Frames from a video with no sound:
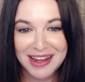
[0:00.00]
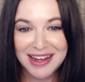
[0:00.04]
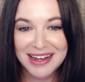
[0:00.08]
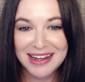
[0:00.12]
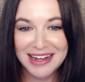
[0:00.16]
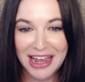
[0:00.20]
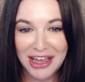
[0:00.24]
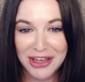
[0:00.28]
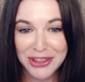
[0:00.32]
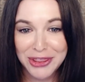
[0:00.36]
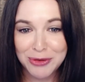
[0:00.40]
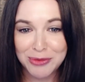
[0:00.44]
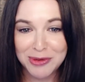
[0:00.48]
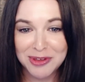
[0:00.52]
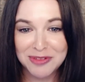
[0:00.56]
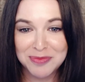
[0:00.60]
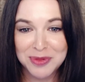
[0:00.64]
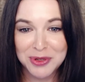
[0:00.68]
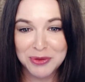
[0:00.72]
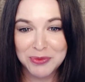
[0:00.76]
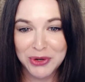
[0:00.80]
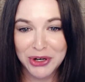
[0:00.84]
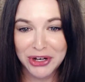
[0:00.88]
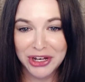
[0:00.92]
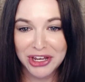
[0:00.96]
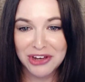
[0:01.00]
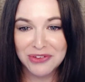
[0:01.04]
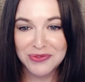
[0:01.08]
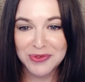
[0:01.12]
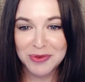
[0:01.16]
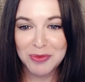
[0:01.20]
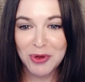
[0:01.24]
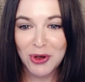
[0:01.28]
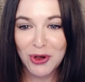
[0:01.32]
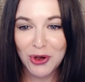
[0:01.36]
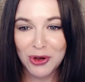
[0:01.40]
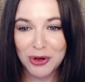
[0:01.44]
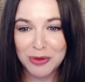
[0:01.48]
Now that we've been working
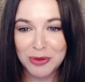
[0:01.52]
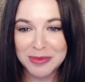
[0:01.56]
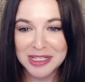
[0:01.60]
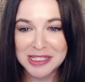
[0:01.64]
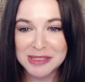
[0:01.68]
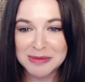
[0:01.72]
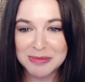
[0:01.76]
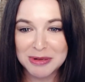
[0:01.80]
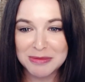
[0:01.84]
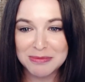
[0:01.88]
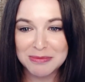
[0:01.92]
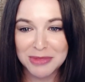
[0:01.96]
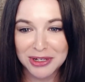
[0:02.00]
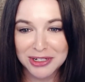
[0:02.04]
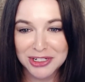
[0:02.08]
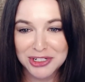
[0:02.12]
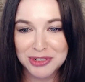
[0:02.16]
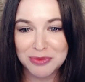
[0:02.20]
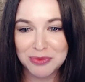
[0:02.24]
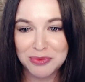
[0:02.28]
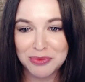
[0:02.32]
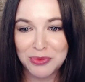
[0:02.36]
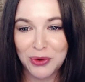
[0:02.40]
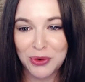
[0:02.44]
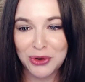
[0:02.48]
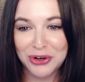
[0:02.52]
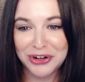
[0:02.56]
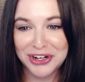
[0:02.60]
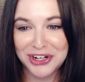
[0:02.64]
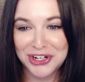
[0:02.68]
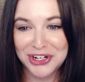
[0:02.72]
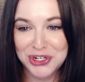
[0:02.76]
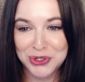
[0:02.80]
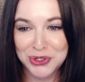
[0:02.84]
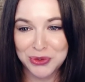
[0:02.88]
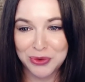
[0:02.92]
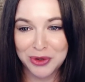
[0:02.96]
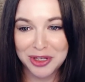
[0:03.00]
from home, it's been much more
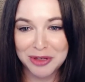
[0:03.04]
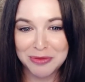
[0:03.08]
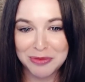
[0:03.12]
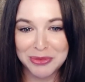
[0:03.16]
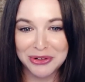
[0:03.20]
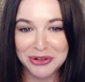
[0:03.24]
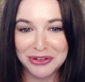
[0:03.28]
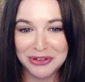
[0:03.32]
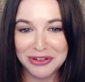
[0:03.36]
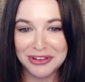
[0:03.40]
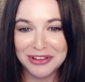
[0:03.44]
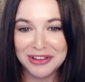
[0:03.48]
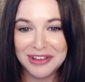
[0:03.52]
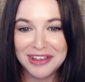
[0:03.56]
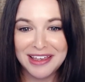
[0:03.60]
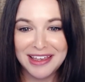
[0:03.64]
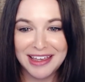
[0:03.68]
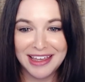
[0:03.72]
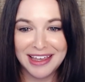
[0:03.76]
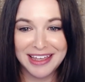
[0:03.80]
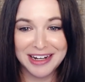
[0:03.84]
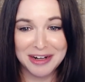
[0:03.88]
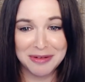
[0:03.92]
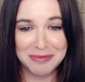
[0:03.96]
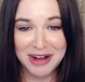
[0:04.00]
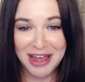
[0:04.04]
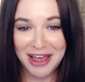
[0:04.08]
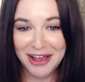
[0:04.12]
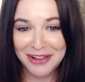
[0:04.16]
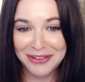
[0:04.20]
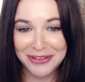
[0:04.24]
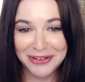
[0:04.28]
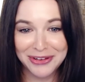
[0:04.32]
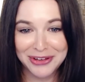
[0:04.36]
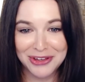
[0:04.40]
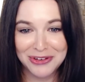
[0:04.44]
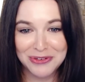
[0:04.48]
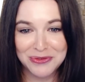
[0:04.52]
enjoyable, and I'm
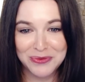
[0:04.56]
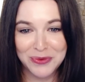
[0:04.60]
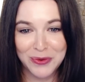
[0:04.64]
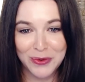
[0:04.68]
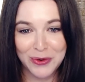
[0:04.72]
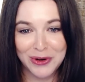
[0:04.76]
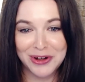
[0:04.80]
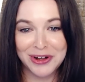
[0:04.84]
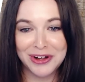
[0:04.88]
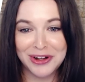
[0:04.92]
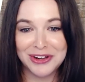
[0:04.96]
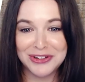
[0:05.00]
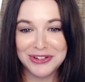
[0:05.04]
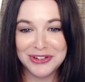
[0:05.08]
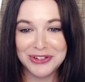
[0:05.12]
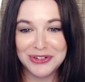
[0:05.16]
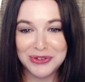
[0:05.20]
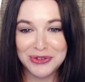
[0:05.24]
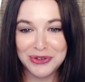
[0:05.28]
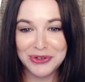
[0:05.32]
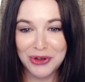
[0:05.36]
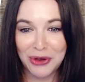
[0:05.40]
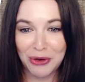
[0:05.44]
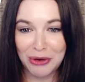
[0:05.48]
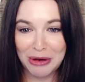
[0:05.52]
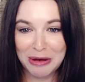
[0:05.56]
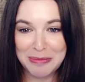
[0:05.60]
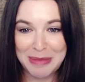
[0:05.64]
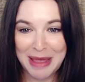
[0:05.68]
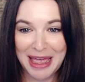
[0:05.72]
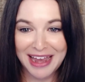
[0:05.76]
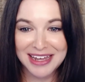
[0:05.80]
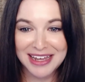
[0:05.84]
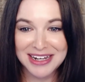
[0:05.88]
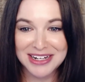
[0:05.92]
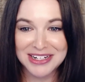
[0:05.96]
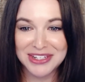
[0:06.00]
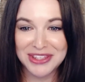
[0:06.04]
not looking forward to going back
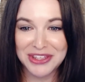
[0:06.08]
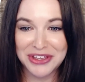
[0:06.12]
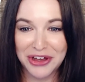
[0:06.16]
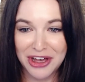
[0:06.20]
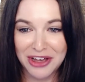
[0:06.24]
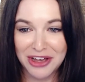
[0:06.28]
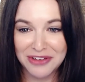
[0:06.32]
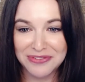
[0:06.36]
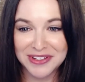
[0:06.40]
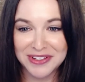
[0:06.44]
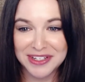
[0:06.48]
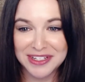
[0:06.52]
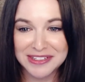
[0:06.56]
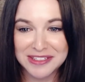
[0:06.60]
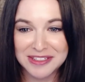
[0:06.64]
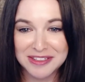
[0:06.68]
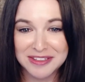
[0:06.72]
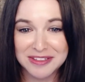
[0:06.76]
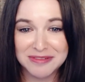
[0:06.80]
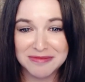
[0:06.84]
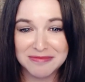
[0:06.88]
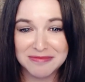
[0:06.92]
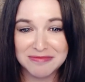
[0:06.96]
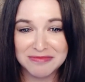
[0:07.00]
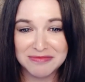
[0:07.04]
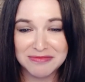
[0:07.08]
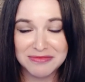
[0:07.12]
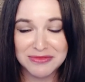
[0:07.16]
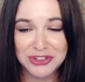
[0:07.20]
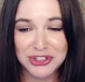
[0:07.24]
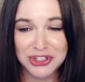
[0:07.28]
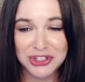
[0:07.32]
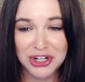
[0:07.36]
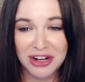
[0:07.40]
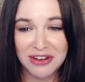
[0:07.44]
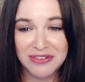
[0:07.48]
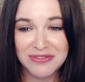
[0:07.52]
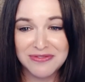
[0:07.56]
into the office
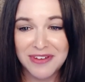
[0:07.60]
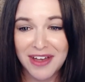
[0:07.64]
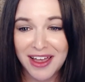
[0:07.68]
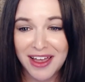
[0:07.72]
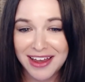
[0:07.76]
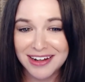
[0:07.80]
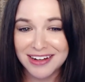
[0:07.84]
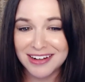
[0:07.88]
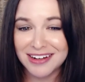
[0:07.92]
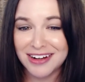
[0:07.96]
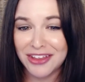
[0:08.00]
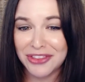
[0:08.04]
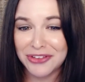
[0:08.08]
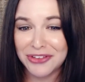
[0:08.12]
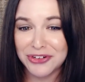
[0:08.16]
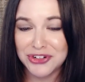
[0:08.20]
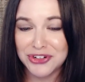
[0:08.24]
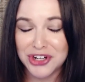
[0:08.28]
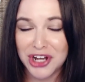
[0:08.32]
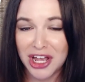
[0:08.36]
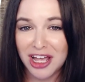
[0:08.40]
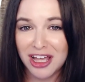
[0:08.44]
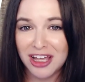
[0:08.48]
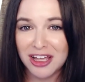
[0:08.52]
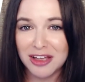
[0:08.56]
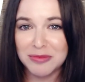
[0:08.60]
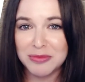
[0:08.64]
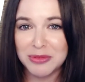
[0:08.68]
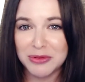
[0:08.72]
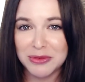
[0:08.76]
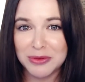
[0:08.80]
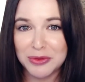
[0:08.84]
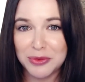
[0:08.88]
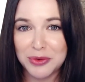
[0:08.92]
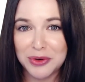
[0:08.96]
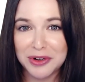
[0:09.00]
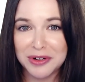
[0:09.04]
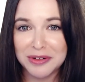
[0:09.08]
should I find another job
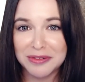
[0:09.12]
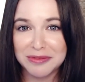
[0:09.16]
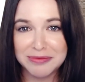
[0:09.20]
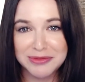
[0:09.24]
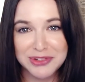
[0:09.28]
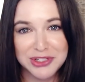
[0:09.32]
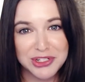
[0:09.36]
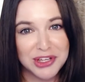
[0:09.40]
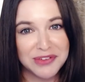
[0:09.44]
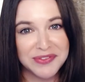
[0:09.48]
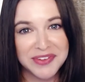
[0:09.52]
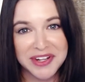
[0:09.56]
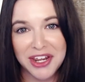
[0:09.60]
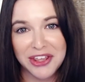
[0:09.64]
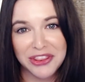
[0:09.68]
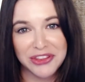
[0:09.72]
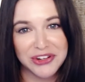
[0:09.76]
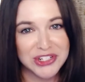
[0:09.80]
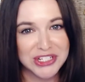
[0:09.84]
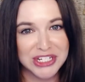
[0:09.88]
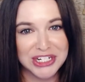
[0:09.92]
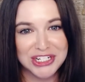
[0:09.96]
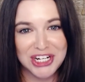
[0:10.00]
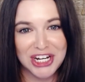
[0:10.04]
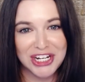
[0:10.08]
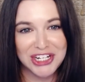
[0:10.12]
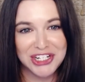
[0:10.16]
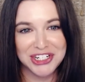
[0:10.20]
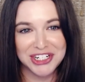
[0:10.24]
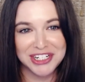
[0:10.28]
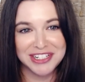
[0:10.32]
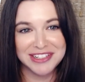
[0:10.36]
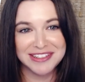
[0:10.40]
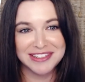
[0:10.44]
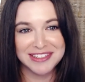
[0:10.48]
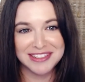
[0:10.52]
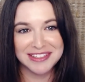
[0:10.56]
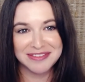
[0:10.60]
or do you have any other
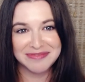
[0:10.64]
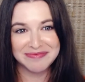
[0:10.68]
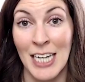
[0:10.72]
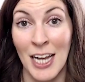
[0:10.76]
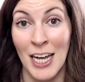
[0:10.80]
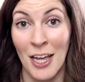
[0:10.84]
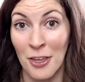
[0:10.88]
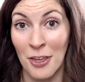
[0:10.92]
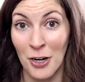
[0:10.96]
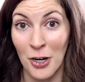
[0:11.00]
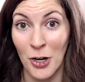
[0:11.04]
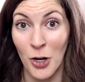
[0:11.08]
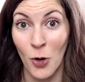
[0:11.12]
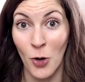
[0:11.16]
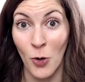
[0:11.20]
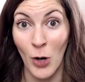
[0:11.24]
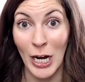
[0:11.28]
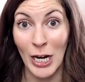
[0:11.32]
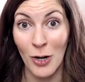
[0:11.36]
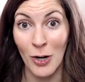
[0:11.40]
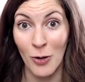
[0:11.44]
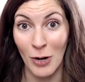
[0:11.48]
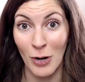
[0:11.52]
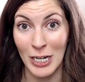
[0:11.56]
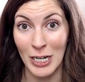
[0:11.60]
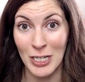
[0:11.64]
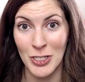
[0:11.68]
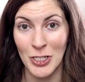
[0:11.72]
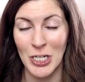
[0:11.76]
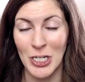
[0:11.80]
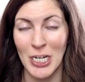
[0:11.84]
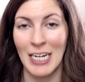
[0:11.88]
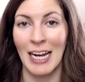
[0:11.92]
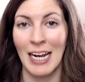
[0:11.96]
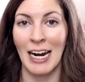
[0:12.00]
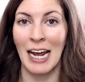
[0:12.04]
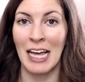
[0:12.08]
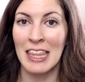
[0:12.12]
suggestions? It's another great
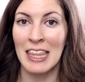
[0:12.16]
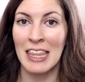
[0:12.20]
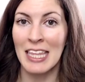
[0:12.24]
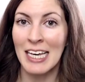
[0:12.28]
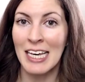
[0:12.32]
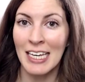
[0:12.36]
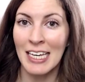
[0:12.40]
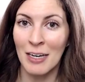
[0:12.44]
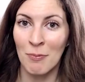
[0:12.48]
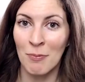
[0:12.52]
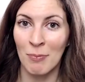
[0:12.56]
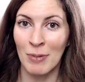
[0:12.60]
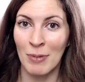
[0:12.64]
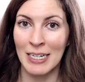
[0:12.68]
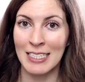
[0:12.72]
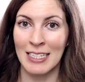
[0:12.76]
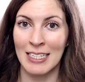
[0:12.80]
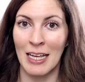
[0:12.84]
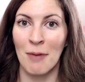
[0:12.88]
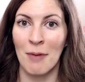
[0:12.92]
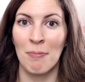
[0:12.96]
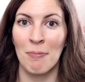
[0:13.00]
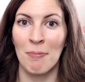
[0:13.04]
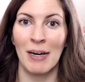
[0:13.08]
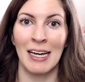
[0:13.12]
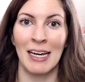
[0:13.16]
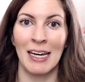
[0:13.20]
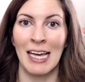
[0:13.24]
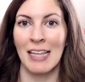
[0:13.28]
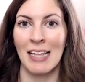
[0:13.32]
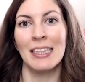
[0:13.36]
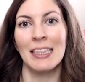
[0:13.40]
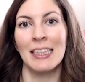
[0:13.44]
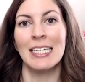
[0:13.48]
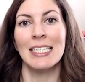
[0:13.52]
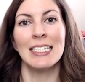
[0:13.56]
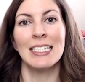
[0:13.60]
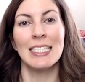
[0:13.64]
question. And I think it brings up
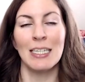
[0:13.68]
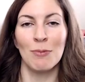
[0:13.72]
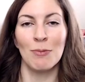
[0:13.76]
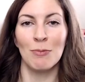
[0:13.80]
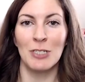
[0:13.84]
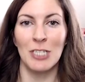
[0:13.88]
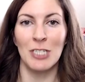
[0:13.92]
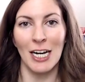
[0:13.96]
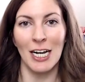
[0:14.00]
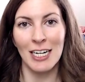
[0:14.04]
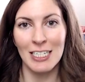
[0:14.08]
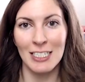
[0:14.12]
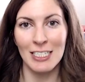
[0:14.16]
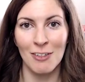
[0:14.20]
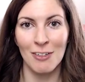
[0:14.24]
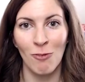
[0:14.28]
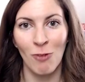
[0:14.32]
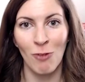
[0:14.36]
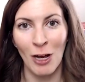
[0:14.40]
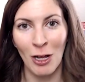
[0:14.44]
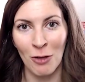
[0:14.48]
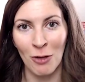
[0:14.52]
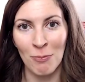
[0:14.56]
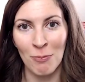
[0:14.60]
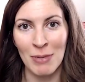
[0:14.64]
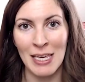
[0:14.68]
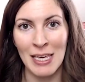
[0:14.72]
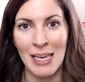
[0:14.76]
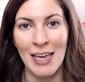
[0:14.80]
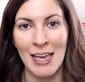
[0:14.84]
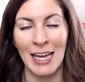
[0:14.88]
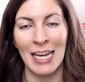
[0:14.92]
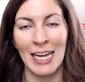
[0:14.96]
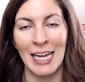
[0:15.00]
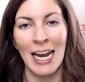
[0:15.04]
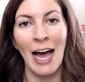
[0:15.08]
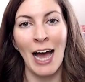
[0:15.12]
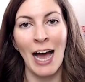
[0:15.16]
again this subjective well being
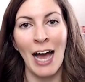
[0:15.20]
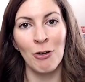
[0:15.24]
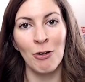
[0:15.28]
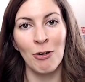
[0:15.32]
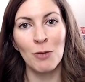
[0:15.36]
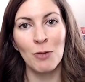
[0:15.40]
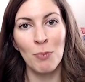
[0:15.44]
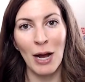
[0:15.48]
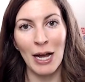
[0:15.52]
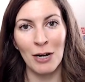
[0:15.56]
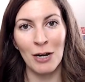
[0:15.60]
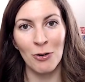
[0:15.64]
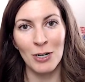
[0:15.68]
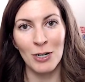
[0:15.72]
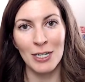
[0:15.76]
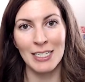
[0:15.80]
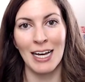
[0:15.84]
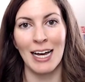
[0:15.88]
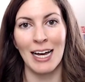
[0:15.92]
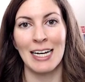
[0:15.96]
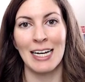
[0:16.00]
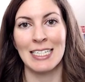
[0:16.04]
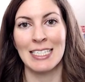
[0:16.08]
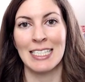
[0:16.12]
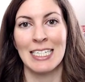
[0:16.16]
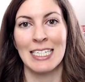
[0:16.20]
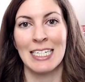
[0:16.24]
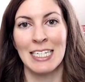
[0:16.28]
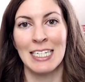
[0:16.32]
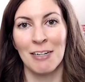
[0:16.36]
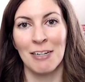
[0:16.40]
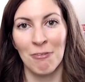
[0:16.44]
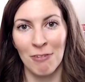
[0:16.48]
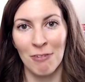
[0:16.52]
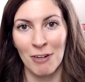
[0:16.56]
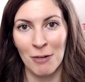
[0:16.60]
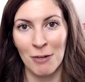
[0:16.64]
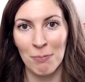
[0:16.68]
and how you prioritize the
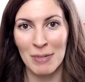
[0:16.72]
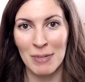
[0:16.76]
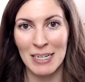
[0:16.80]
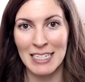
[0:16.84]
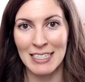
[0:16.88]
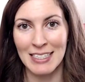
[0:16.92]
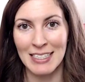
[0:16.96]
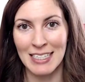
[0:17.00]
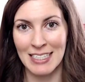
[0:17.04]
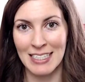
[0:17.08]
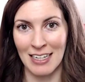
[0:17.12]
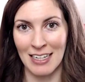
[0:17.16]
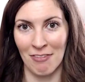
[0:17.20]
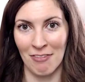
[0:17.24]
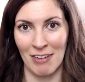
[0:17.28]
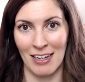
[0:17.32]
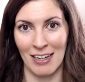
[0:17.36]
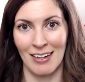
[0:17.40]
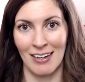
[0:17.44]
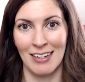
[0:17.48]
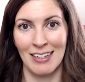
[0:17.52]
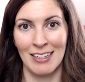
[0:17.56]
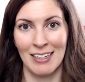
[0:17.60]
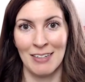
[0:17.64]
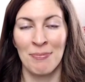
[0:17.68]
different pieces of it.